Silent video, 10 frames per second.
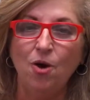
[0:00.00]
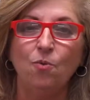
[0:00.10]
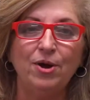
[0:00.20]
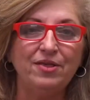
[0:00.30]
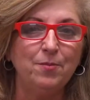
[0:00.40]

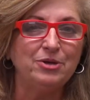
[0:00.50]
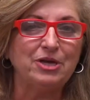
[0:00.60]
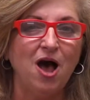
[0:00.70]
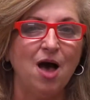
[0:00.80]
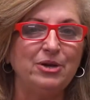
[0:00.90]
One of the
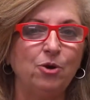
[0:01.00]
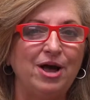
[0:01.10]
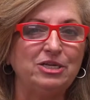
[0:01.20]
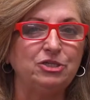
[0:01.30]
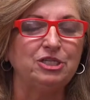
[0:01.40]
most common
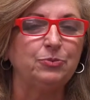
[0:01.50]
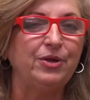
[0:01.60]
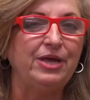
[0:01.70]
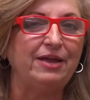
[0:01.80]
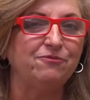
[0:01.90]
questions
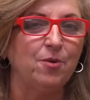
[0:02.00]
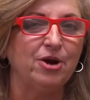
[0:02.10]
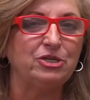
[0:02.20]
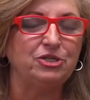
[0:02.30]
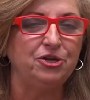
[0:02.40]
we get from
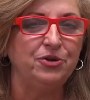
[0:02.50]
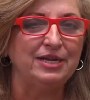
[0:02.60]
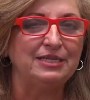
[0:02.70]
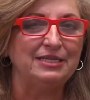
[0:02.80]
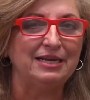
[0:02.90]
our
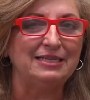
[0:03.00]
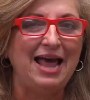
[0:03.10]
students is,